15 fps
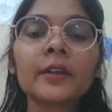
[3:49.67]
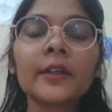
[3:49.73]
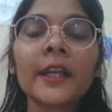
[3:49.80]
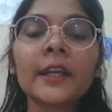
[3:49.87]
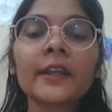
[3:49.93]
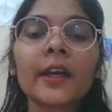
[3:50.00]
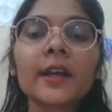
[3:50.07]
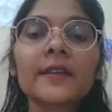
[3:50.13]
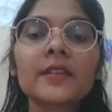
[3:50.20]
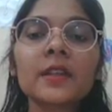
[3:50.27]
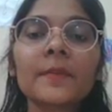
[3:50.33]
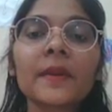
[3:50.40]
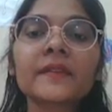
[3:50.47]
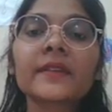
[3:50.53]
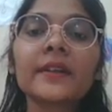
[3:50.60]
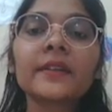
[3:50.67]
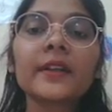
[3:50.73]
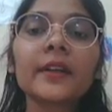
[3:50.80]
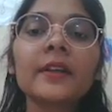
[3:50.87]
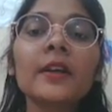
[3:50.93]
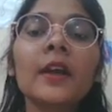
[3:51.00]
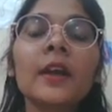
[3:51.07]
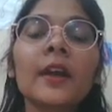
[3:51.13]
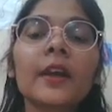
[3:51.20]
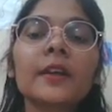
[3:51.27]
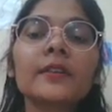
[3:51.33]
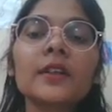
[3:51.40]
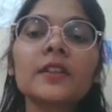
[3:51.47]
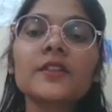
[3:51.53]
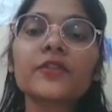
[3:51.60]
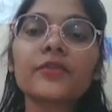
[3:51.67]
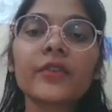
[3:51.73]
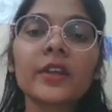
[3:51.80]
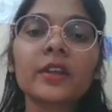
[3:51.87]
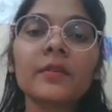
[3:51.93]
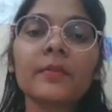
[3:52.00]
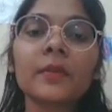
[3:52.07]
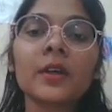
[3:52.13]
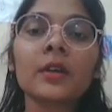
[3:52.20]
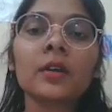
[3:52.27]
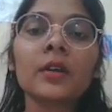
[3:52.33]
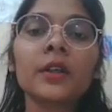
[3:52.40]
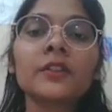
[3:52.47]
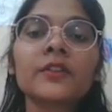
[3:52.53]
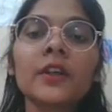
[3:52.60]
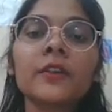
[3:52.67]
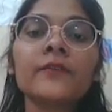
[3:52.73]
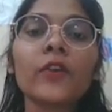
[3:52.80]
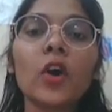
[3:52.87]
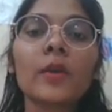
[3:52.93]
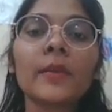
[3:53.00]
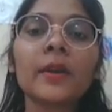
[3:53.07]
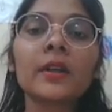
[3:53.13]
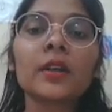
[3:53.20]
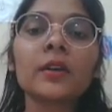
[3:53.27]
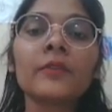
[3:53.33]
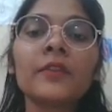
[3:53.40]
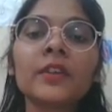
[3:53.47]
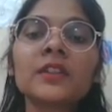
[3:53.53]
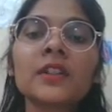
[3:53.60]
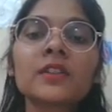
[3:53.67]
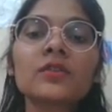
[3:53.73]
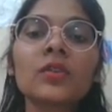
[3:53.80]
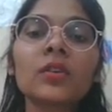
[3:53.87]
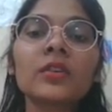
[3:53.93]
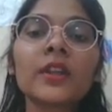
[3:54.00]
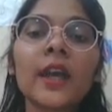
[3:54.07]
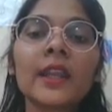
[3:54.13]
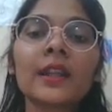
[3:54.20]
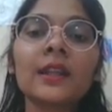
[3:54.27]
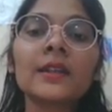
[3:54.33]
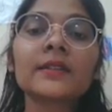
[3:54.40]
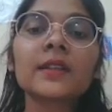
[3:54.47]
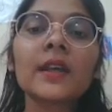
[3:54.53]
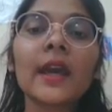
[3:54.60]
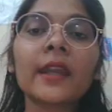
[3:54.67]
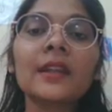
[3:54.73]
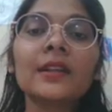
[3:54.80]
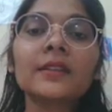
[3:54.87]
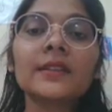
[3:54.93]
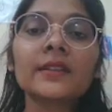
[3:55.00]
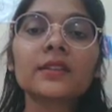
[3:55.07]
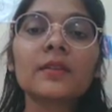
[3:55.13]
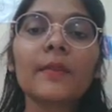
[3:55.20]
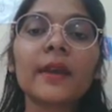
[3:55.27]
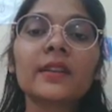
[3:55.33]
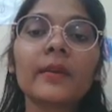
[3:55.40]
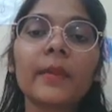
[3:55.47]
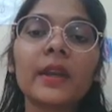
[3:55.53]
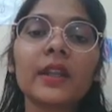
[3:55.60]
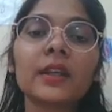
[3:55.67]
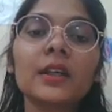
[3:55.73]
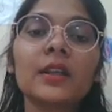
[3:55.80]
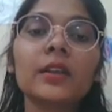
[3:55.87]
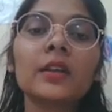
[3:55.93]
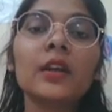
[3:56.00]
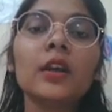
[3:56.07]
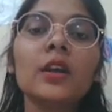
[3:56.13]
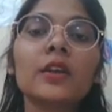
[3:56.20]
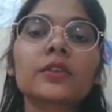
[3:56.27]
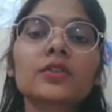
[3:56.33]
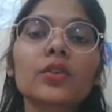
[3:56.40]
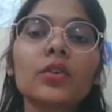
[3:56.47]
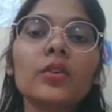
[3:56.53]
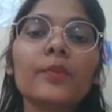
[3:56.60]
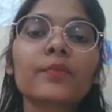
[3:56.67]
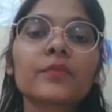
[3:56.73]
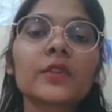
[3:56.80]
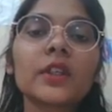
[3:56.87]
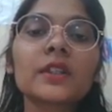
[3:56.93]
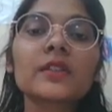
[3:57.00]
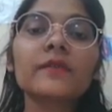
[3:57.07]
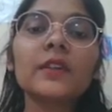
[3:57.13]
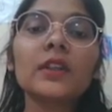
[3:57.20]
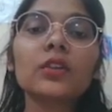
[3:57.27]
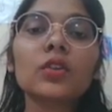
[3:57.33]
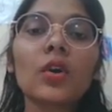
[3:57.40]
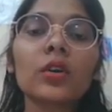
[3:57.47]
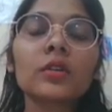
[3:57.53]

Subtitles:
data is represented in the string format, which is not analyzed mathematically. So this will